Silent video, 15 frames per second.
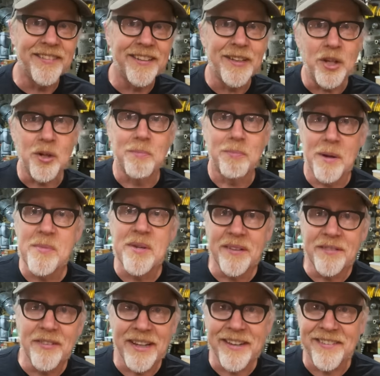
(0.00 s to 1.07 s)
that look
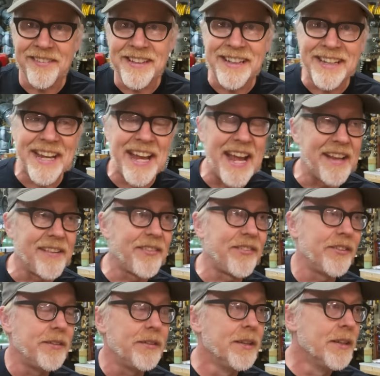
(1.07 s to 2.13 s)
primitive, like coelacanths
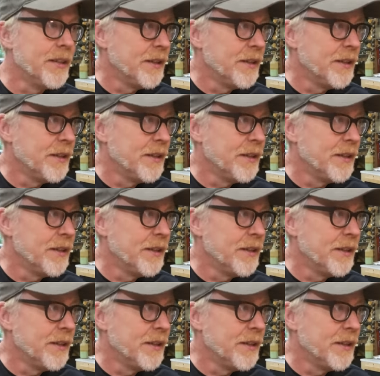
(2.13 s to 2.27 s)
and